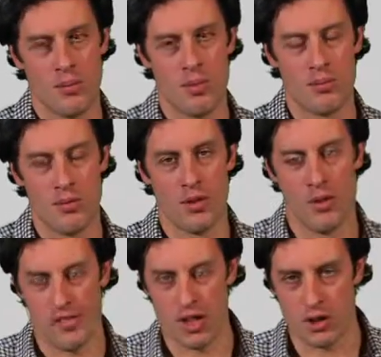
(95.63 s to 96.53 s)

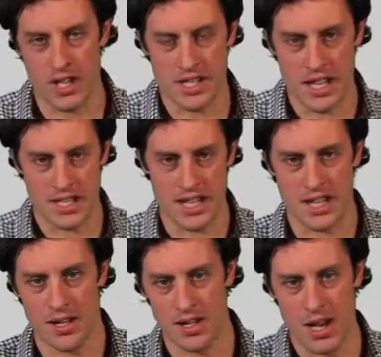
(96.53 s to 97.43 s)
have increased their
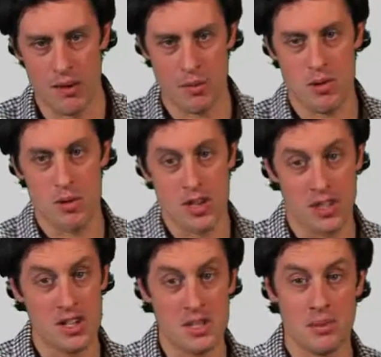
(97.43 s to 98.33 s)
stake in Taylor Wimpey by
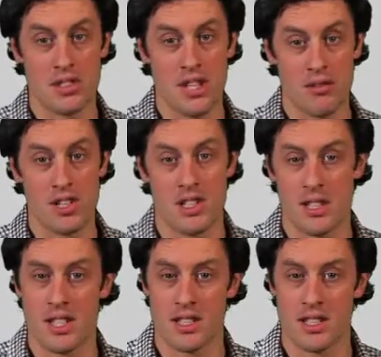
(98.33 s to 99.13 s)
30% recently,